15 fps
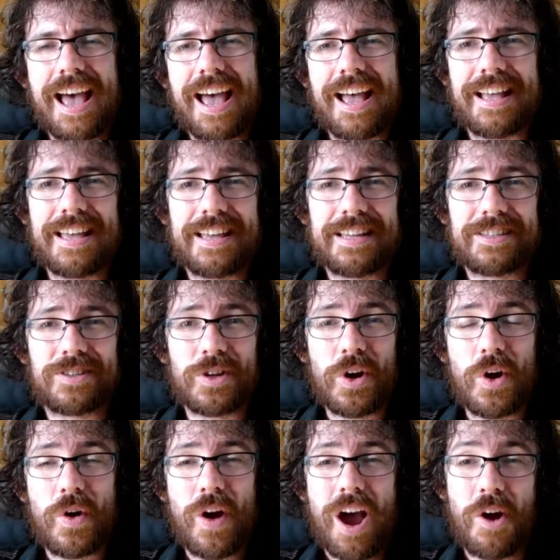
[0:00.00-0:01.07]
And
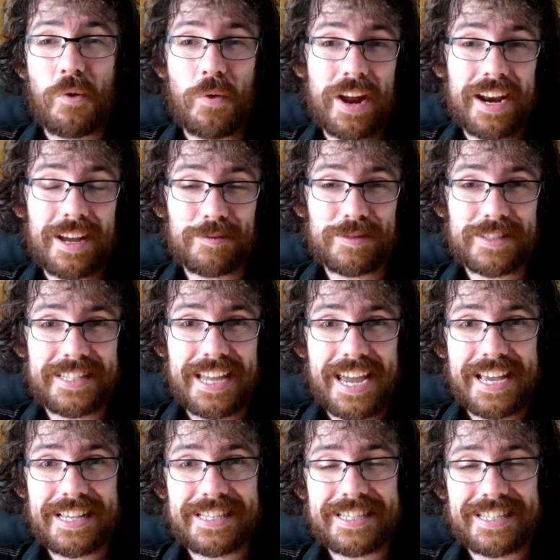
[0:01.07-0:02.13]
so I went
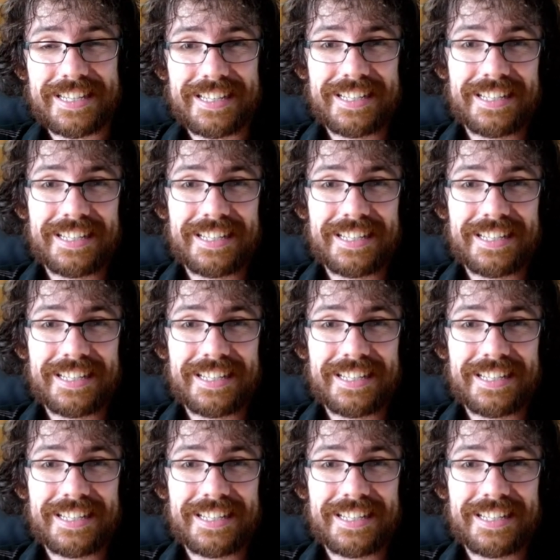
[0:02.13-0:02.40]
upstairs